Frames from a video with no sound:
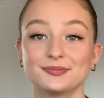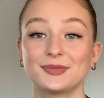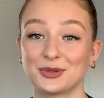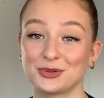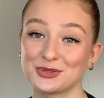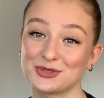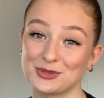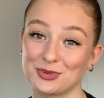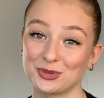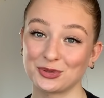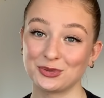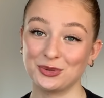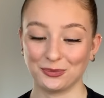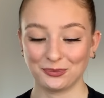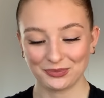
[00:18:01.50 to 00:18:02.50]
It was super
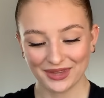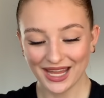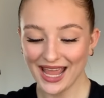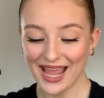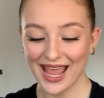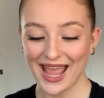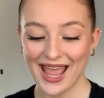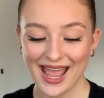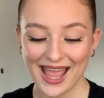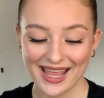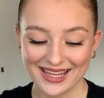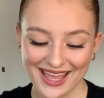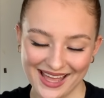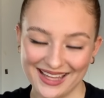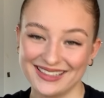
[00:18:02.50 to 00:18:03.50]
cool.
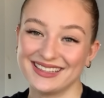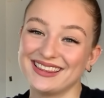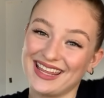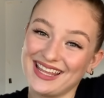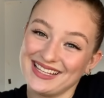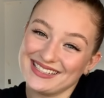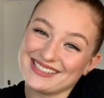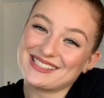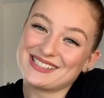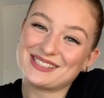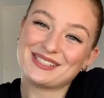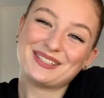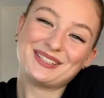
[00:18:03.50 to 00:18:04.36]
Yeah. Thanks,